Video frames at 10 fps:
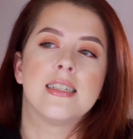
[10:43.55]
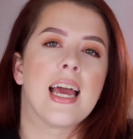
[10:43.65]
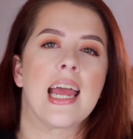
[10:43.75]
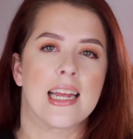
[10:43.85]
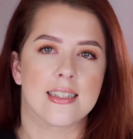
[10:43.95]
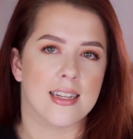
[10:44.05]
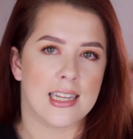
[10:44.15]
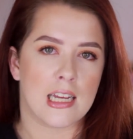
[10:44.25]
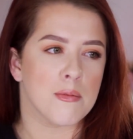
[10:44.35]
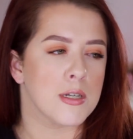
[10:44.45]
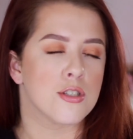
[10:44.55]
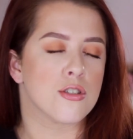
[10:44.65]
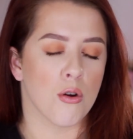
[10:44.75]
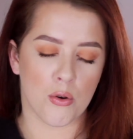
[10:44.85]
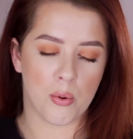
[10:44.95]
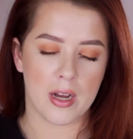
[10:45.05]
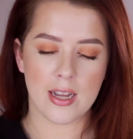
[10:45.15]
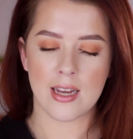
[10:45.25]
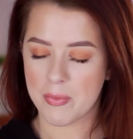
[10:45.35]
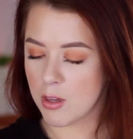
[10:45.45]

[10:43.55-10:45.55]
days. Like, it would be so quick.